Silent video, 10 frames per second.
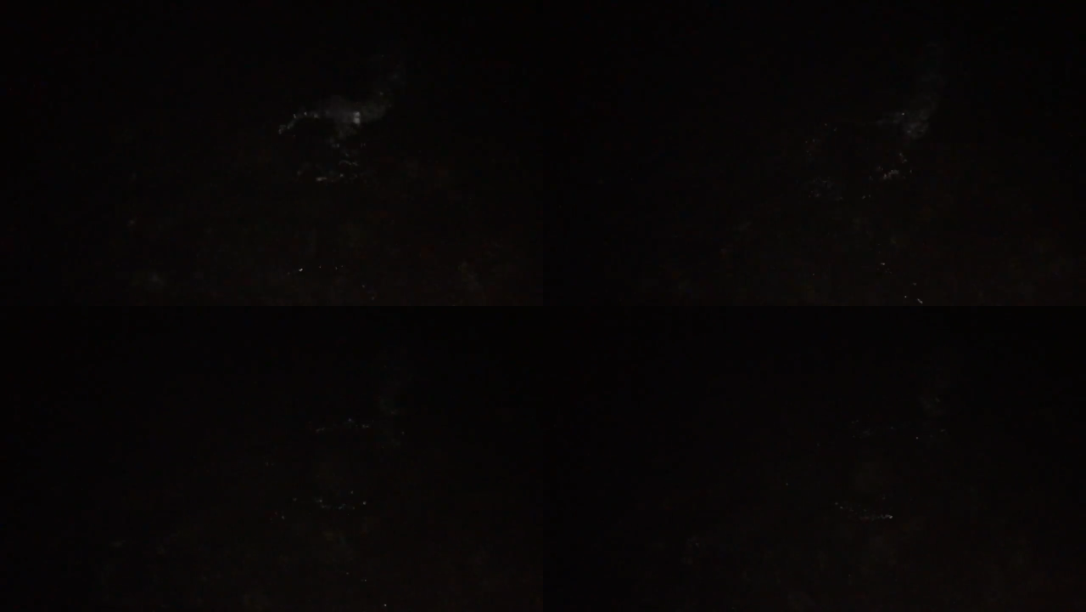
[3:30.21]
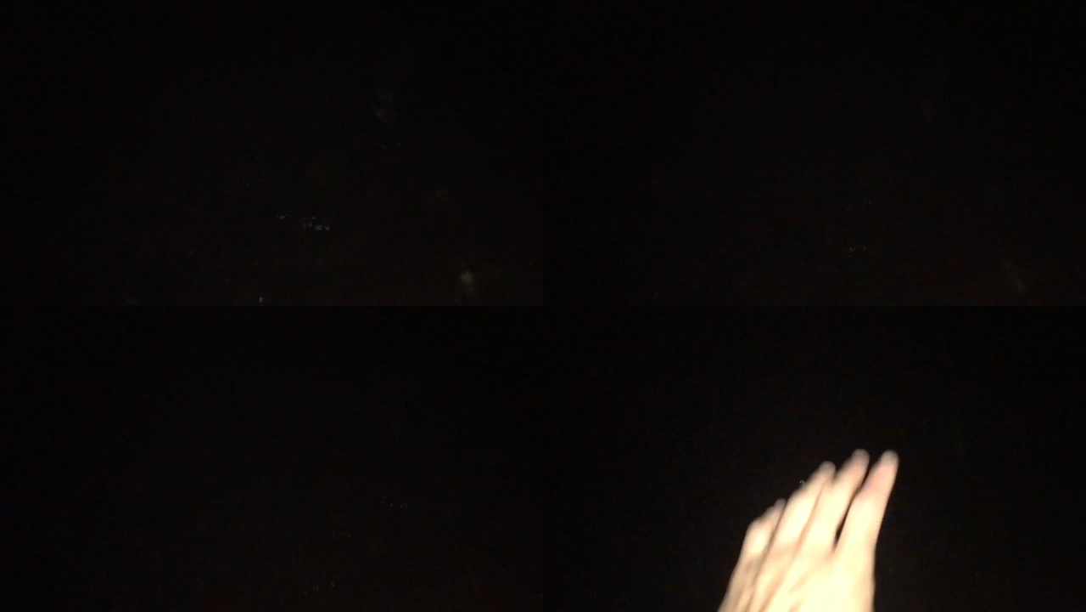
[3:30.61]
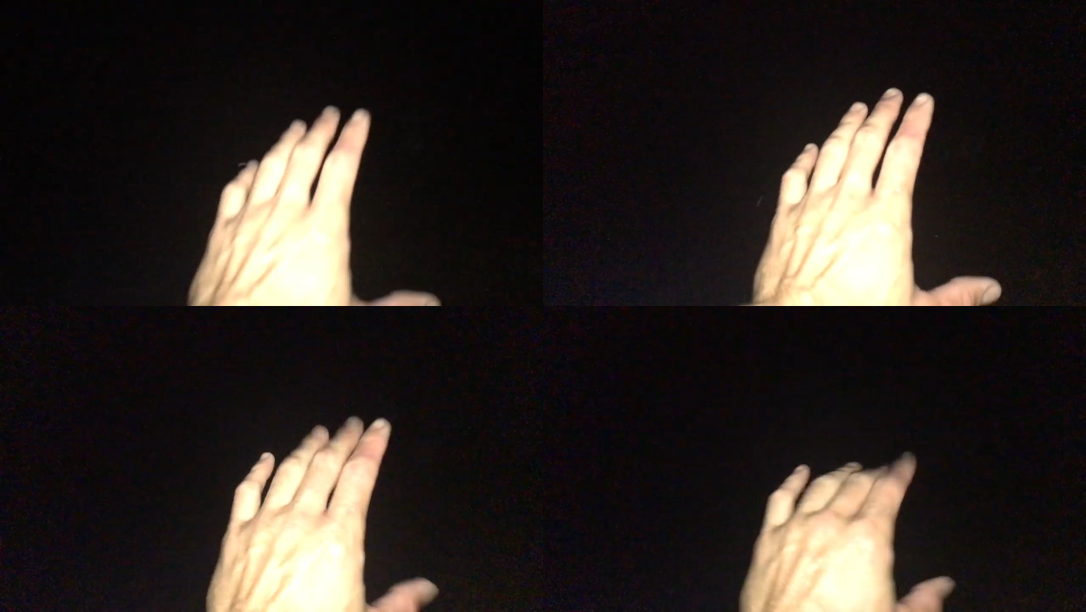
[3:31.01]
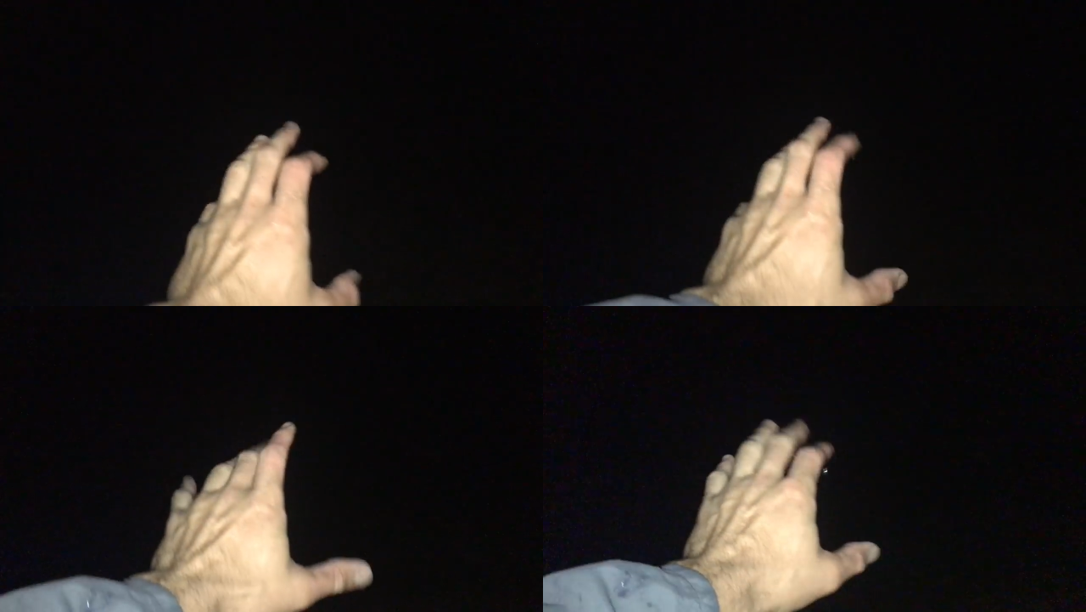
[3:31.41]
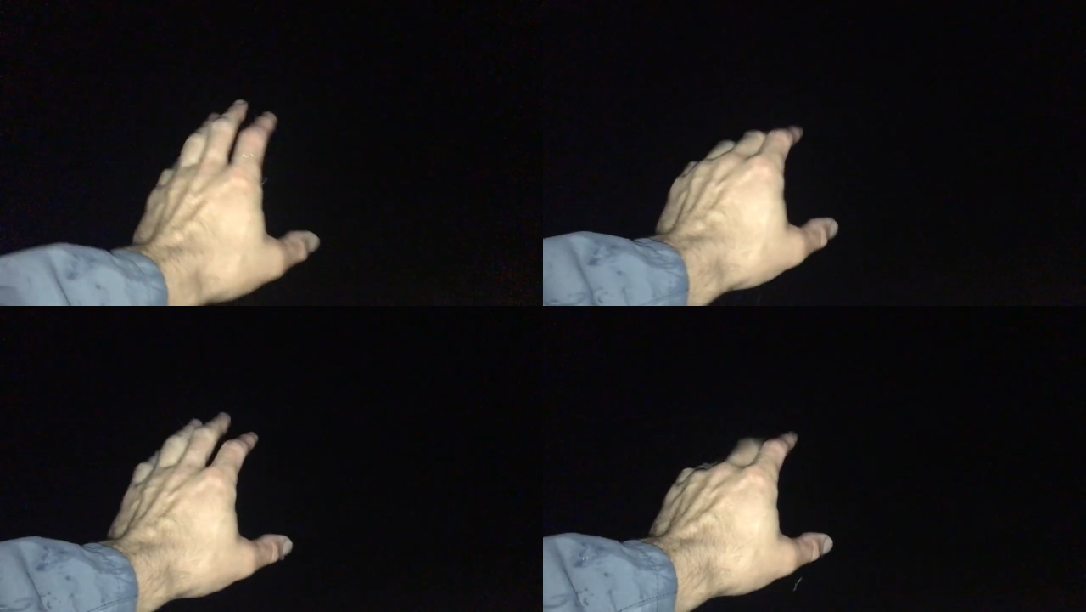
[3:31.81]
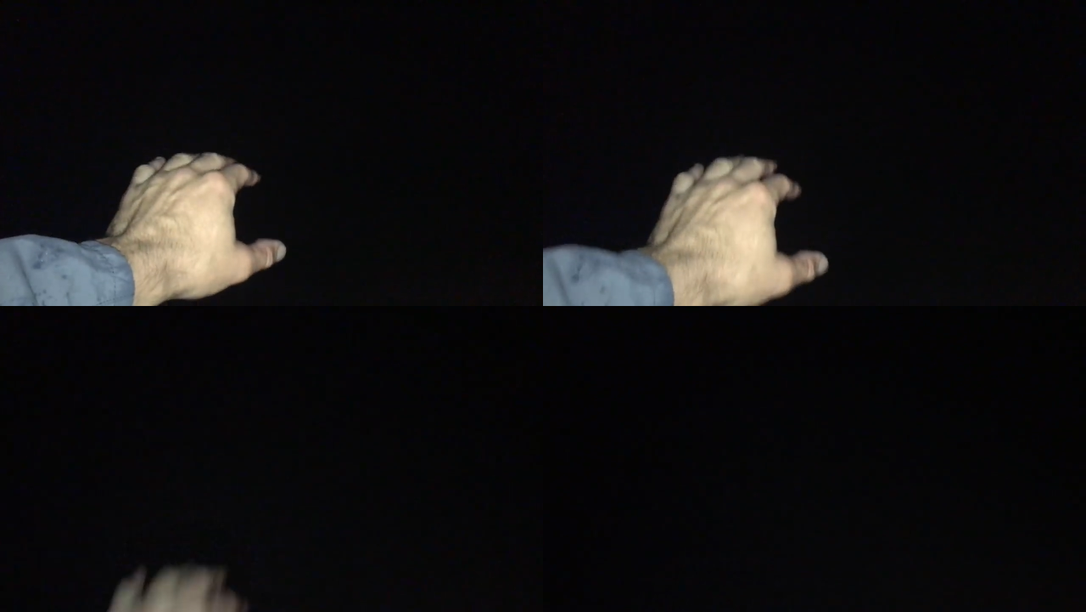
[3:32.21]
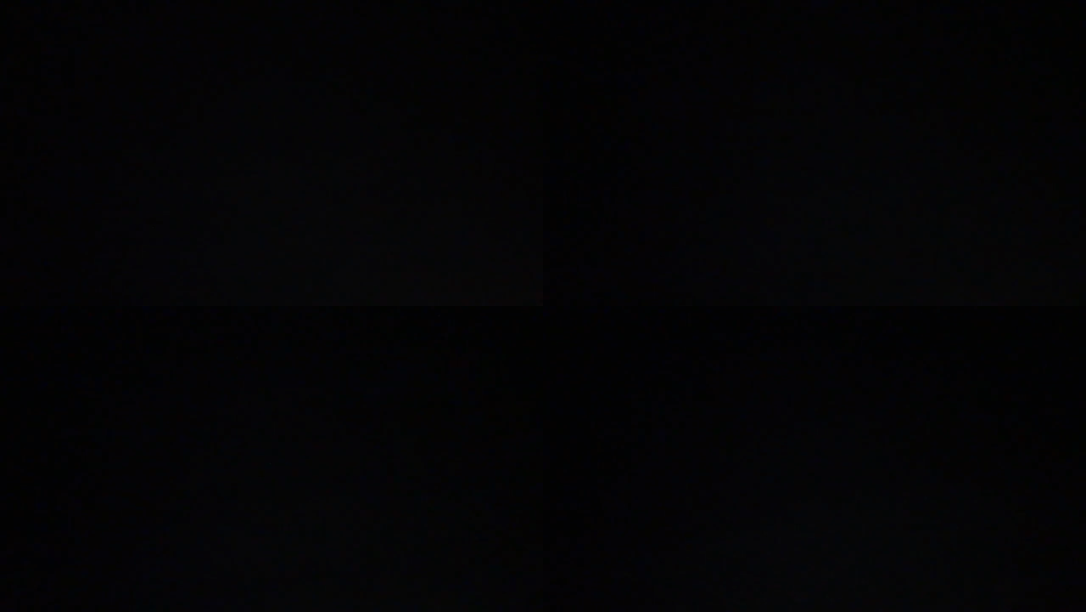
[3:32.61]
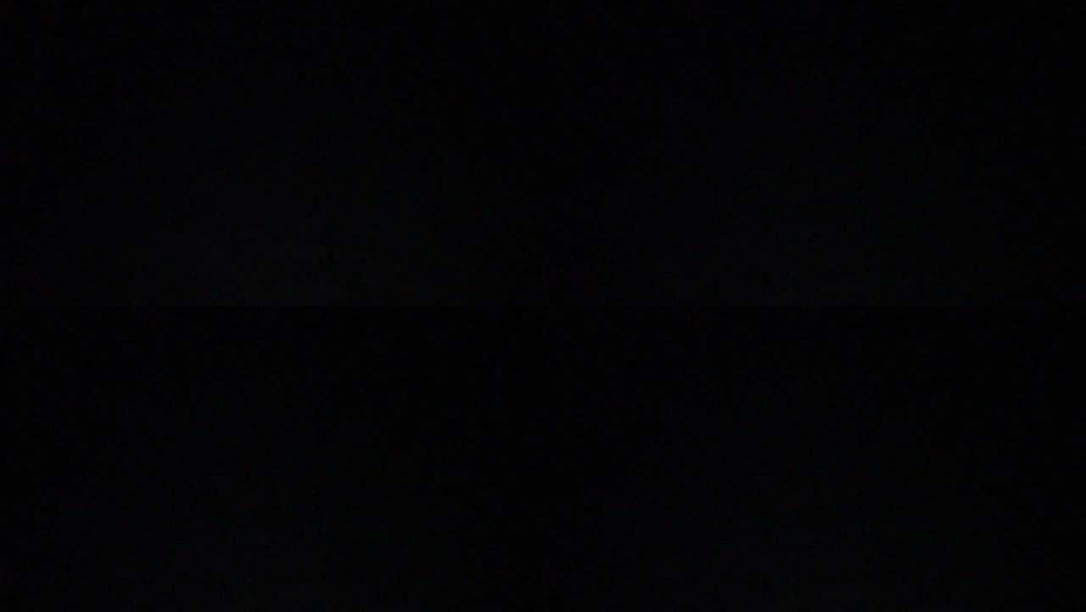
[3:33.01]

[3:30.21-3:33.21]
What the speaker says: No face is visible, so there are no lips to read.